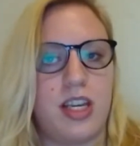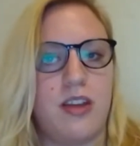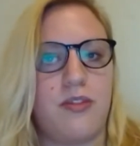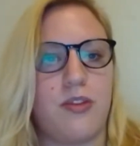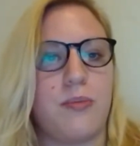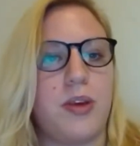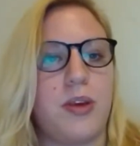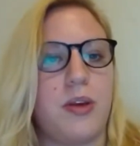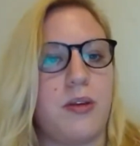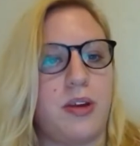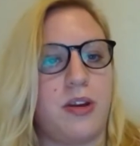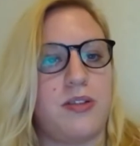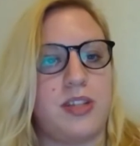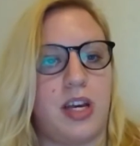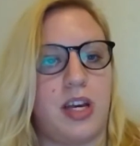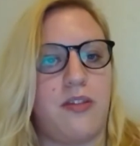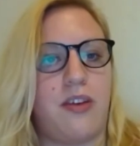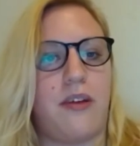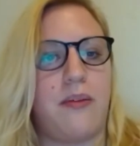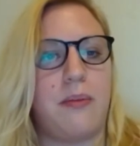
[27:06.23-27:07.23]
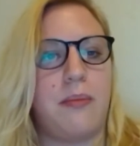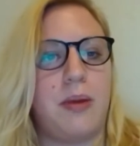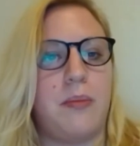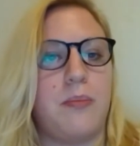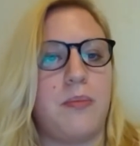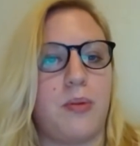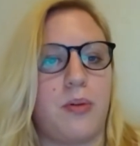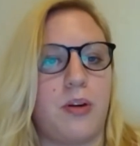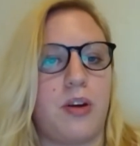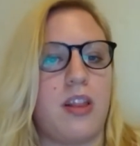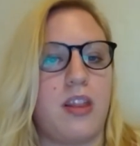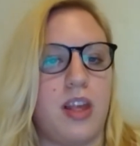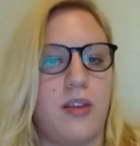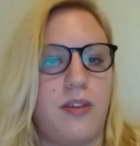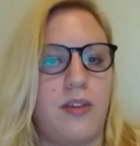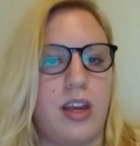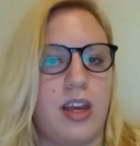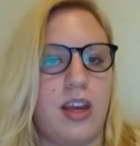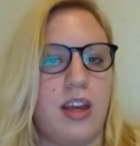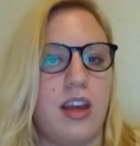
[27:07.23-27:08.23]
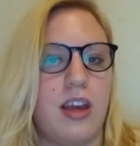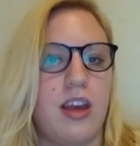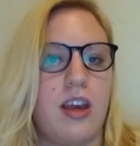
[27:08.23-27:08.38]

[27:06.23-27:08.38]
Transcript: from you yourself having been born and living